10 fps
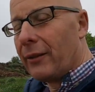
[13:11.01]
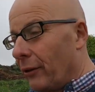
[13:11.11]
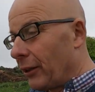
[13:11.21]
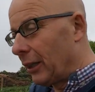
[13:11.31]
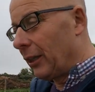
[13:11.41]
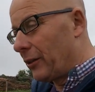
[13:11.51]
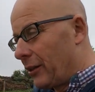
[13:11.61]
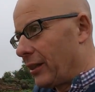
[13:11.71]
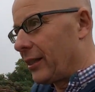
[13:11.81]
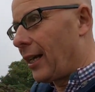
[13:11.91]
very close
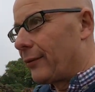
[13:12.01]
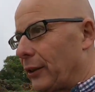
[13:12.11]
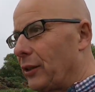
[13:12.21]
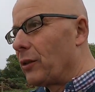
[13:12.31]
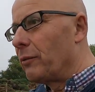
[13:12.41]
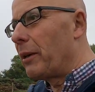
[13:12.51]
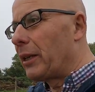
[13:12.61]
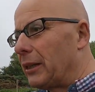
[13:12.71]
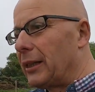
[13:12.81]
to Salvington Mill.